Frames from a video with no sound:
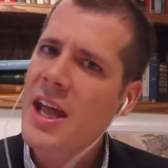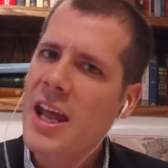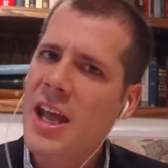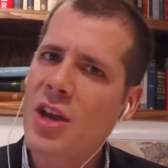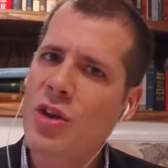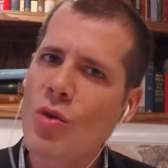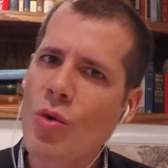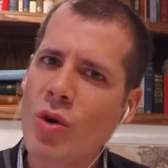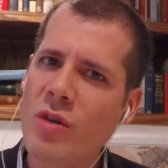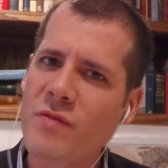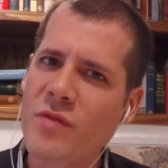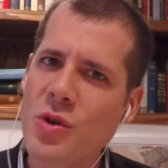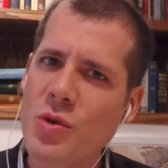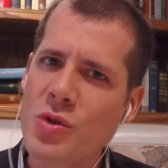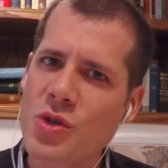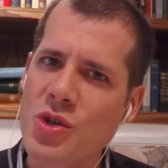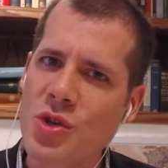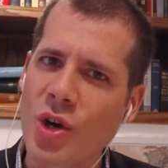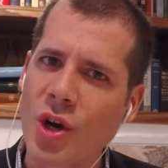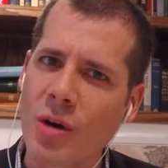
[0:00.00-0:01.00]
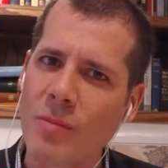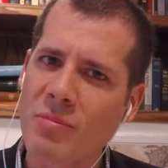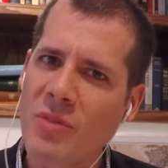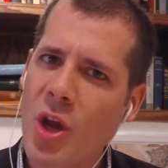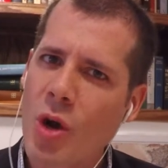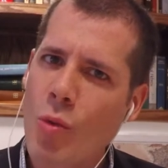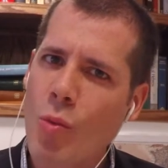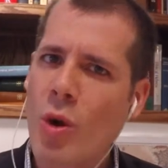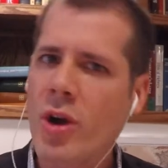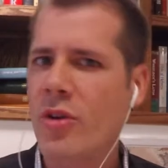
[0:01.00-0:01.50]
In your view, sir,
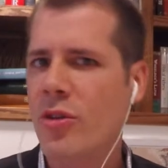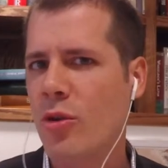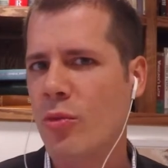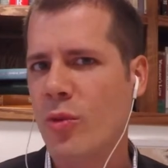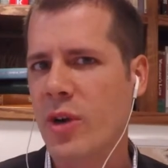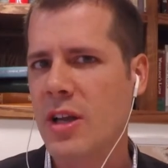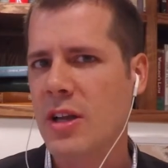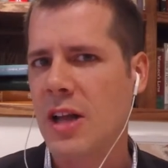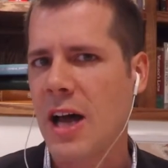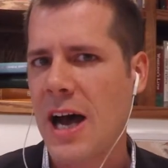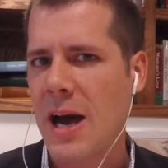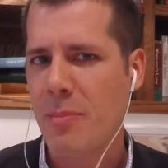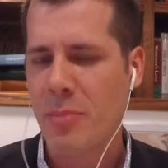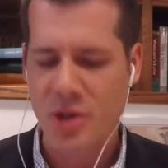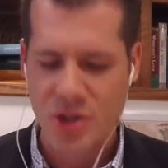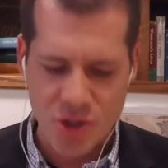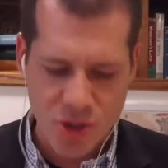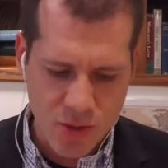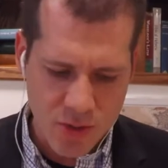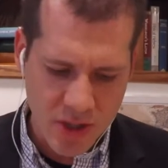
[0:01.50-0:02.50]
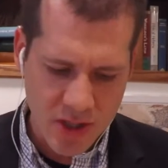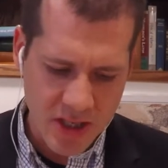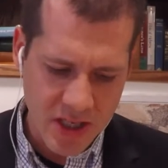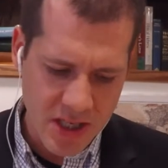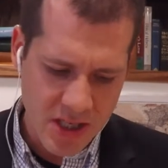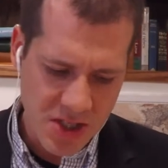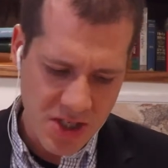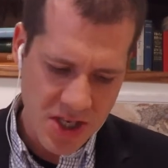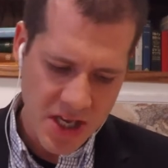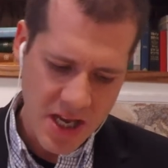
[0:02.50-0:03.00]
what are the real
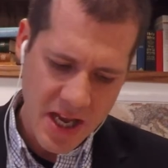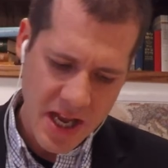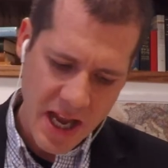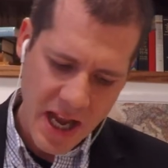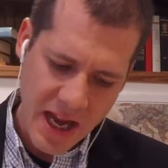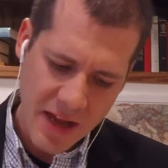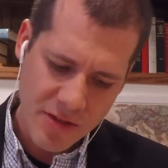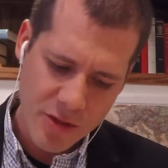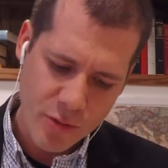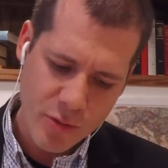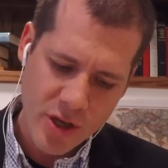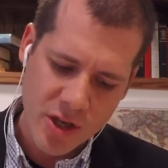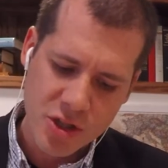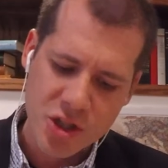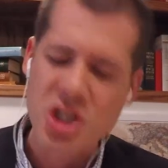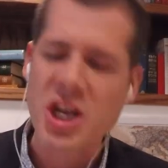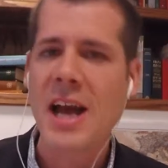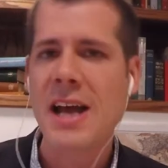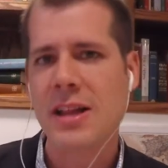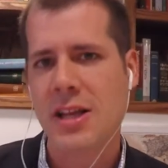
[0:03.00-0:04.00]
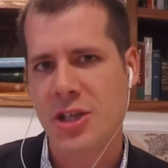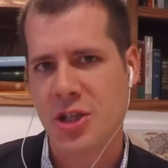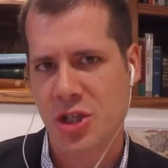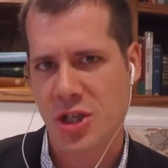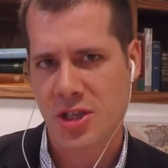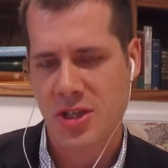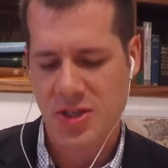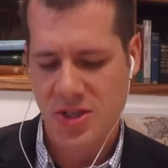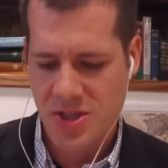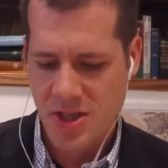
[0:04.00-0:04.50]
opportunities and the real
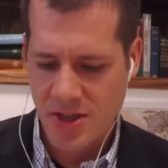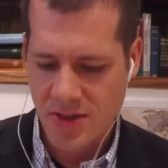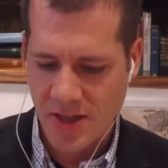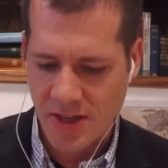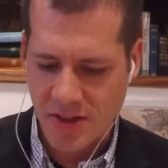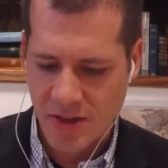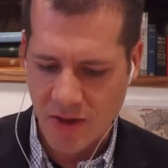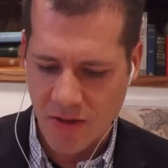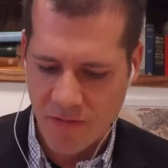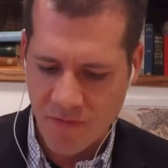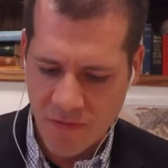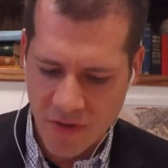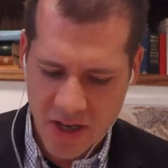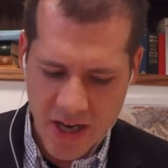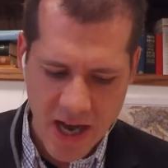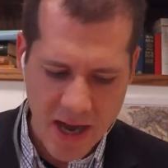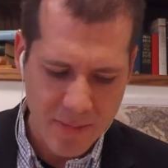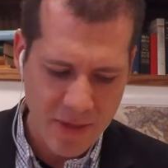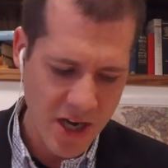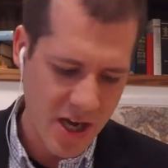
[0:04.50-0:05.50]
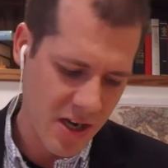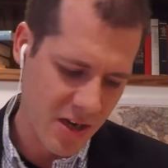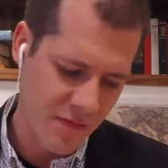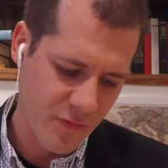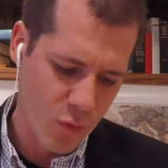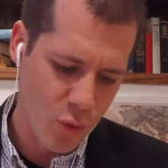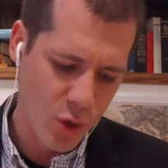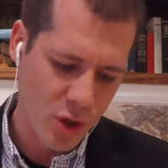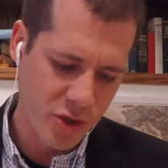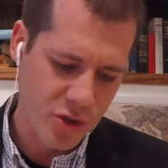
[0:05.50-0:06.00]
challenges that the phenomenon
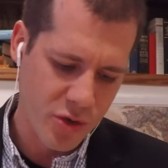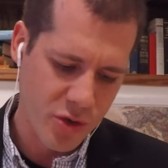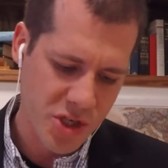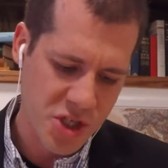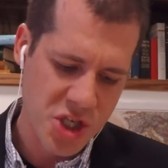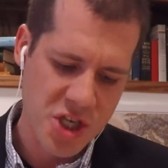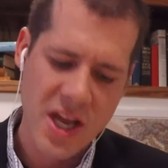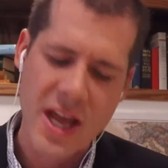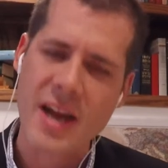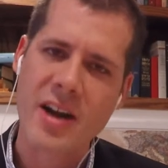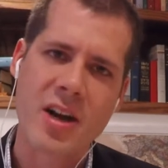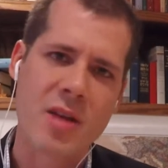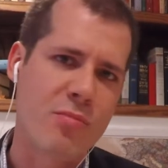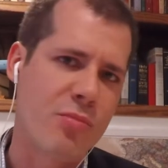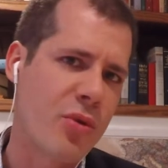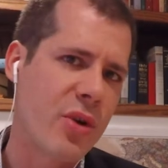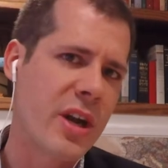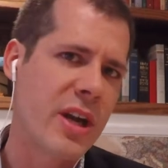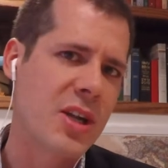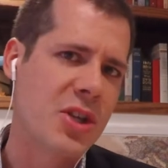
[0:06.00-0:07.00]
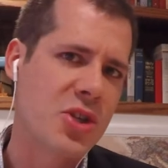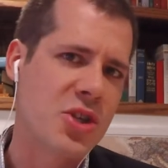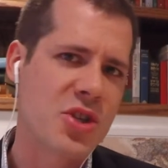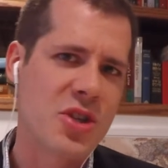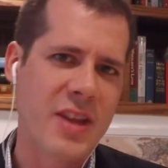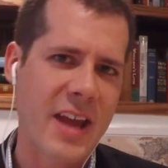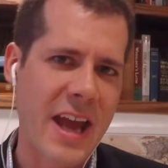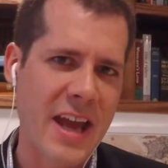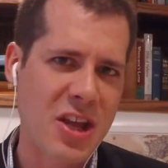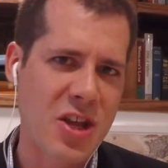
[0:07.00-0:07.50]
of world Christianity brings to
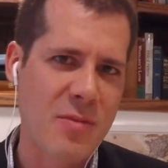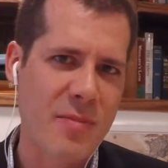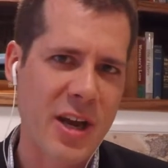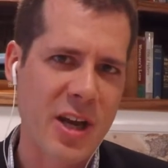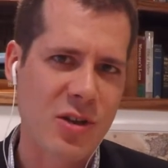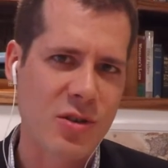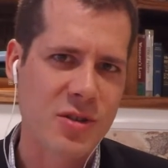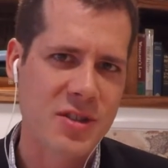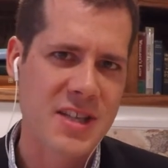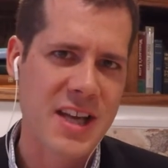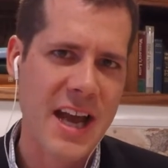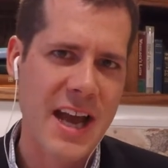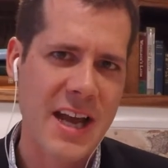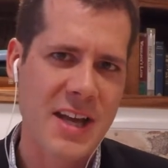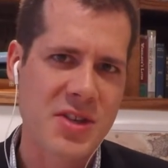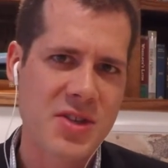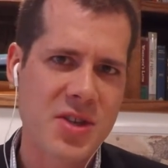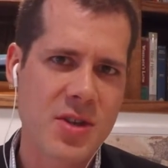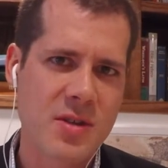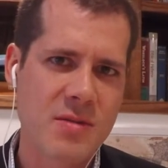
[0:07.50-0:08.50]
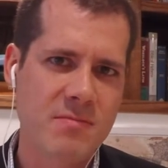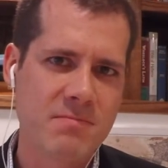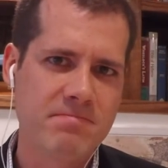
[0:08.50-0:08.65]
the ecumenical task?